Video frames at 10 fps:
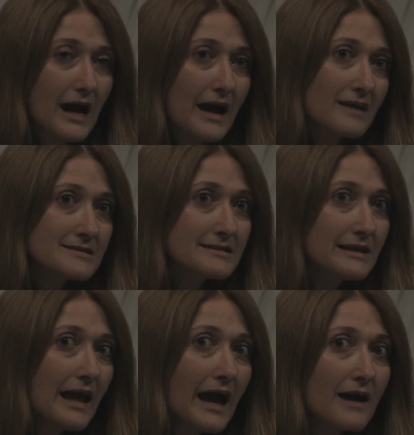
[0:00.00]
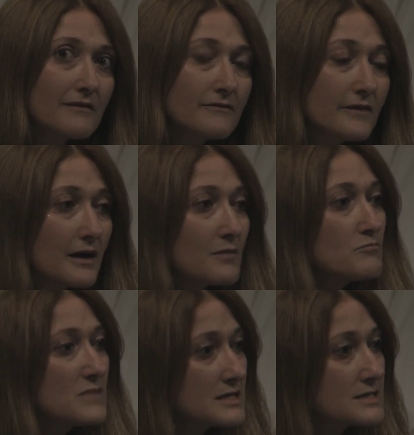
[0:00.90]
I still have
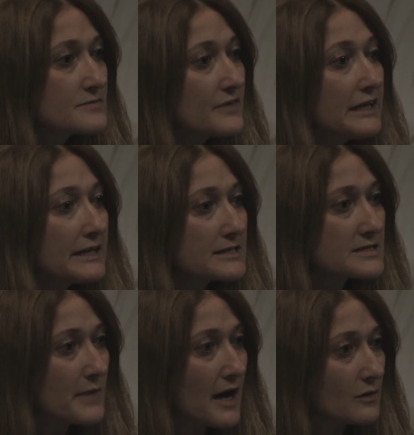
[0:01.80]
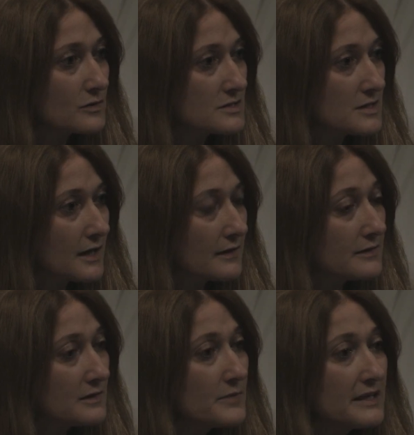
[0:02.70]
mixed feelings about
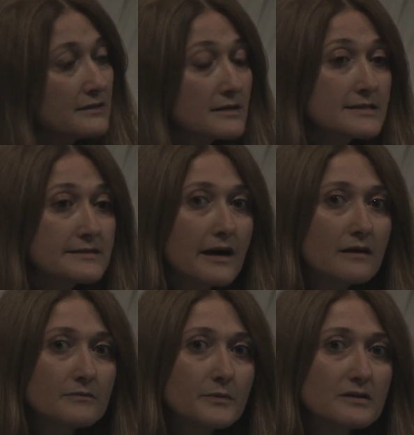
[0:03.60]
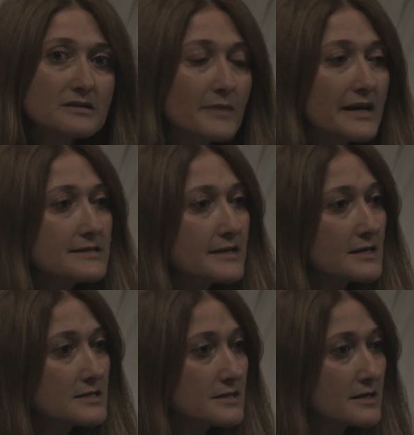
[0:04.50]
the debate in itself, because my
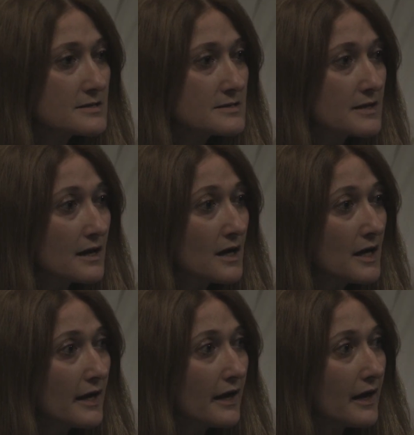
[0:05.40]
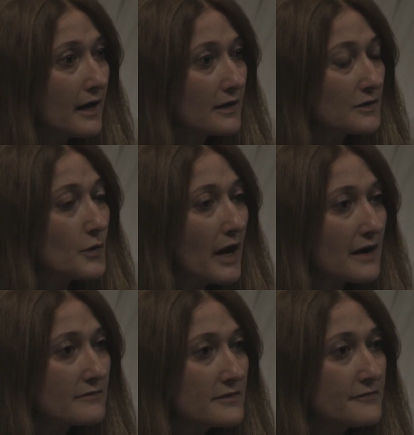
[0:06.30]
sense is you
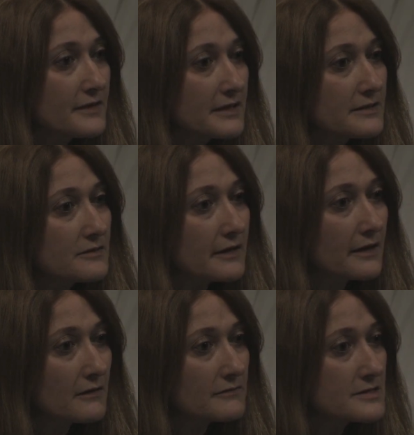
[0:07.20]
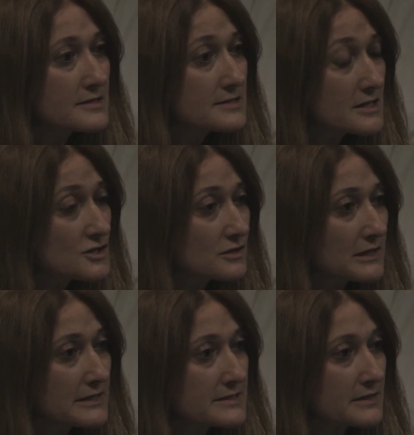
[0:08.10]
have a fair degree of
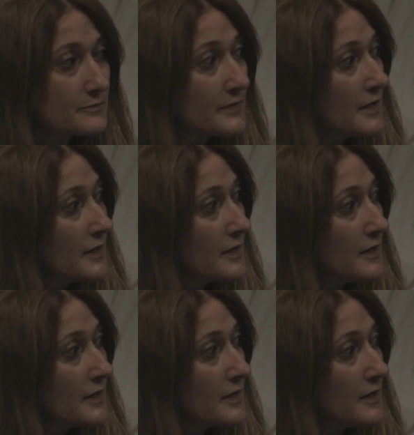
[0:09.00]
sensationalism,